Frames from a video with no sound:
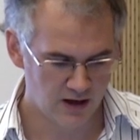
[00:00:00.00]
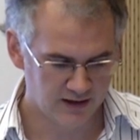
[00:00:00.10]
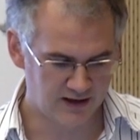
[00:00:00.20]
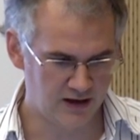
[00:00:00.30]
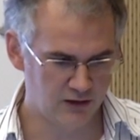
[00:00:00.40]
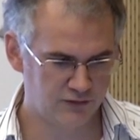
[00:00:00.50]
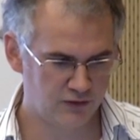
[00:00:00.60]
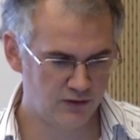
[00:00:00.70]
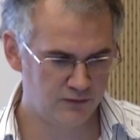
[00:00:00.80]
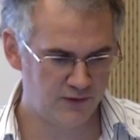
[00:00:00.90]
Can I also
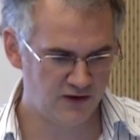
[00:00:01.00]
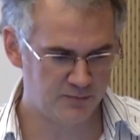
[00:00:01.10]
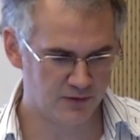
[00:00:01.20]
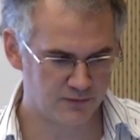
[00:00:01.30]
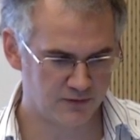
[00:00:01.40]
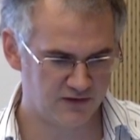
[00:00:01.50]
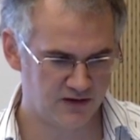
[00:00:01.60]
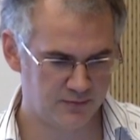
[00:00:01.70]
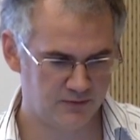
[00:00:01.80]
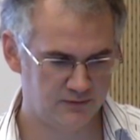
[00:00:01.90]
go on Facebook, for example?